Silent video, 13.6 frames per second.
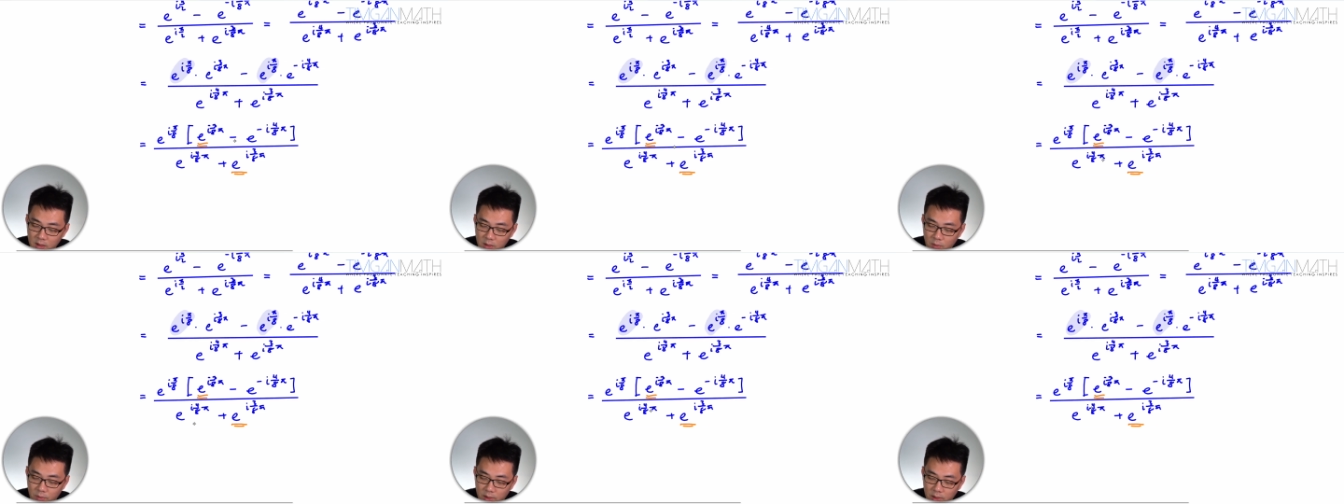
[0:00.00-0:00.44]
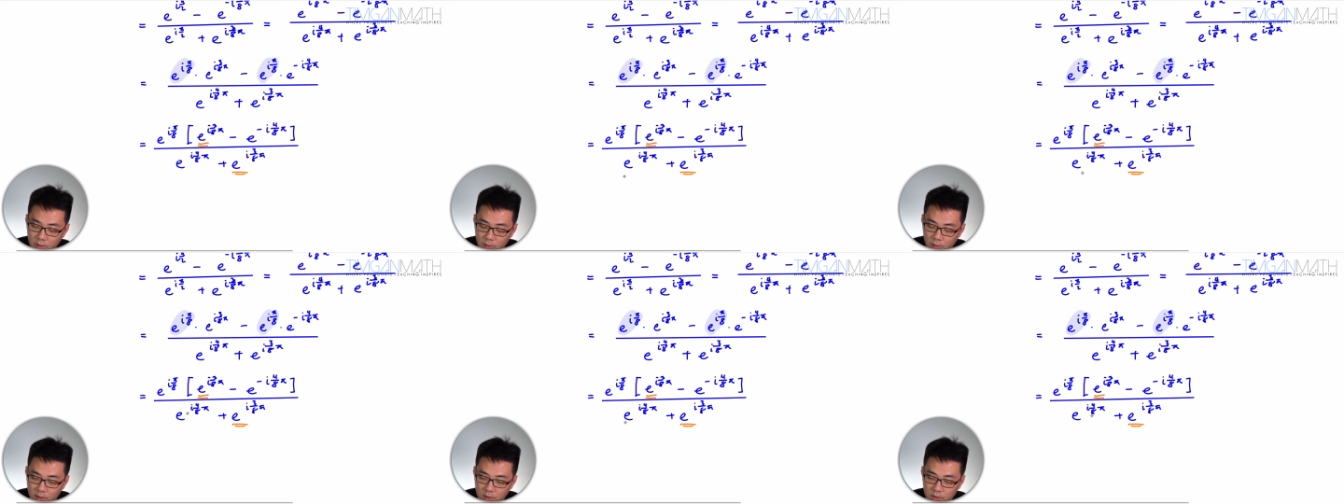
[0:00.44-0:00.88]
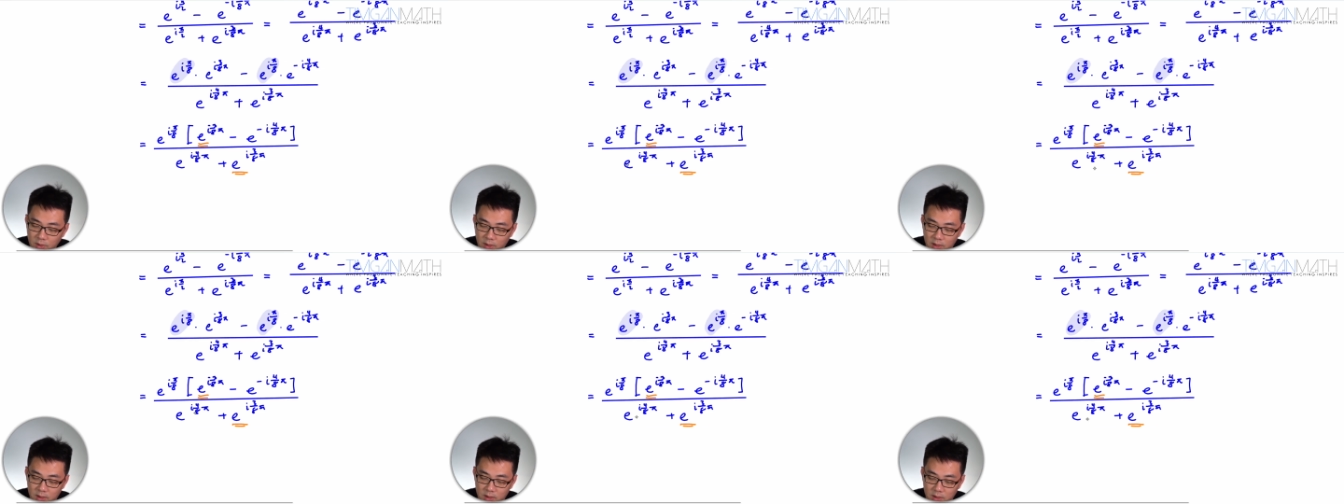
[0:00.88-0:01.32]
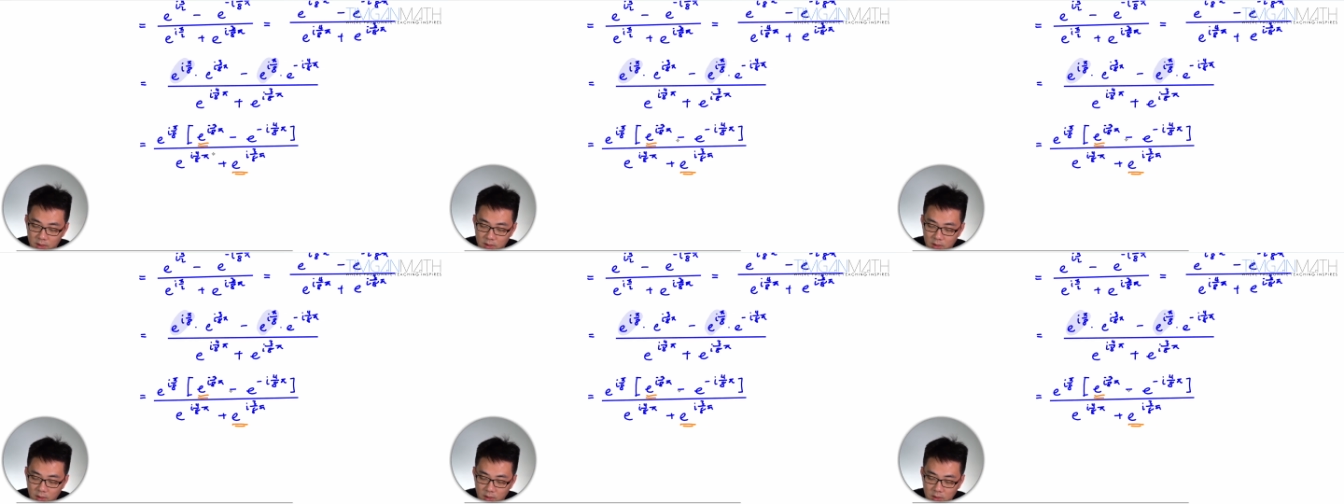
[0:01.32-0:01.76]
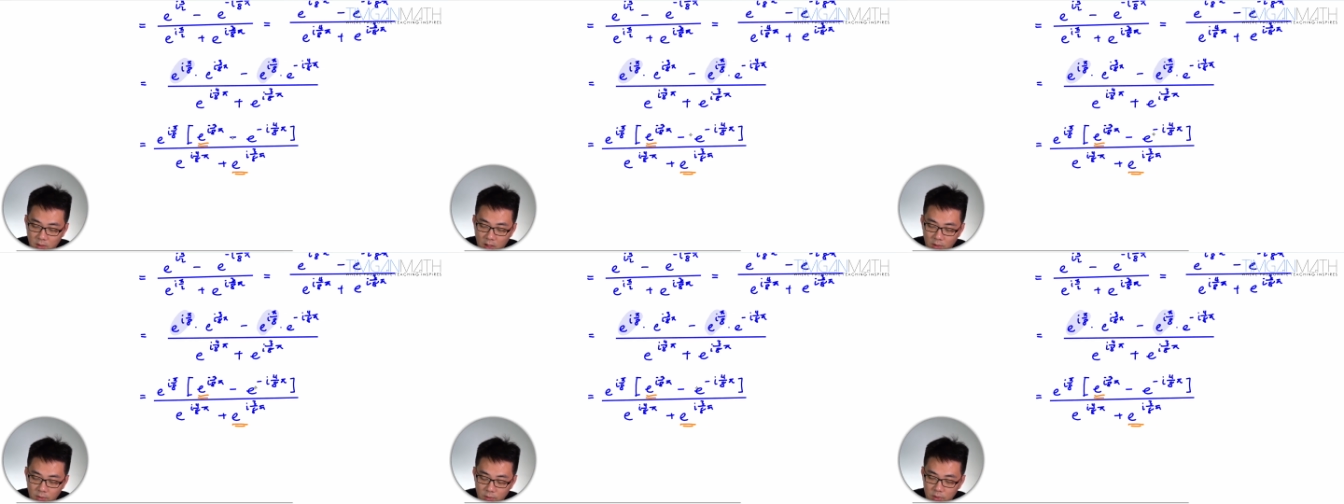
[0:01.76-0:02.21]
we need to make sure that is this. Okay, so
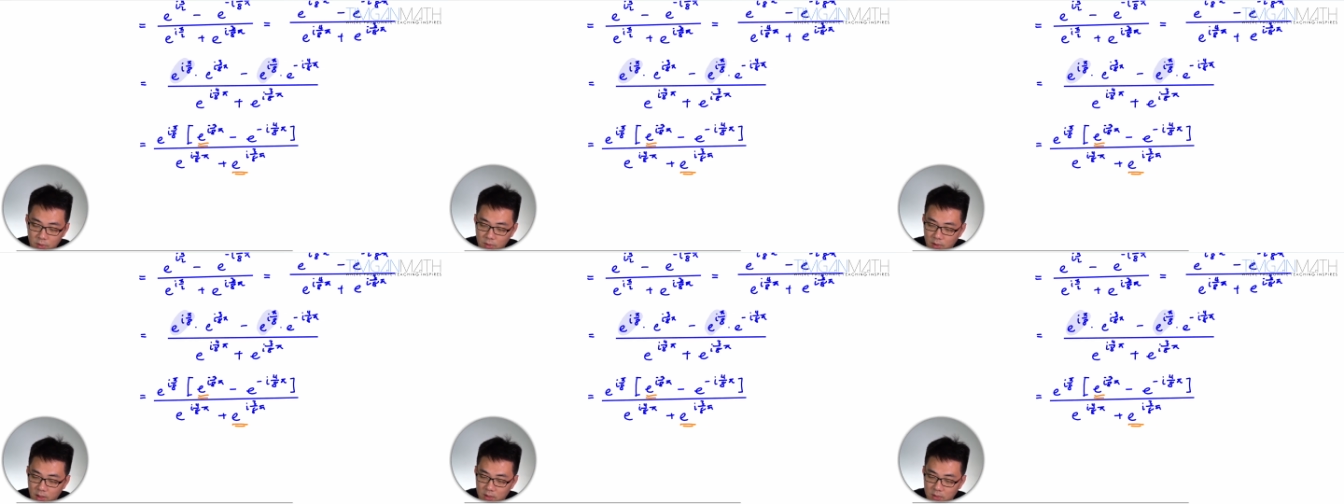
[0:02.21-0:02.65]
how do we show that?